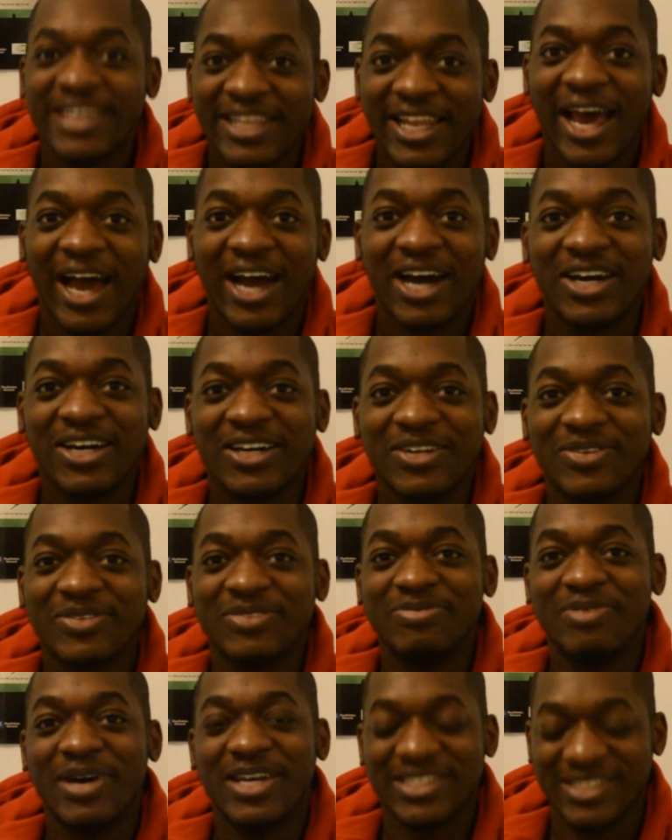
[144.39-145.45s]
Chill out,
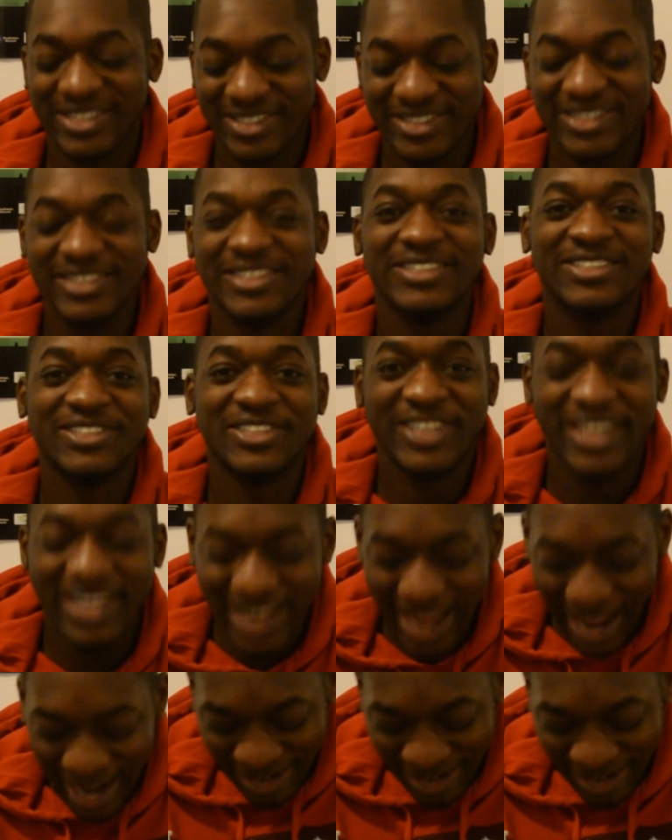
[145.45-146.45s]
Masao, chill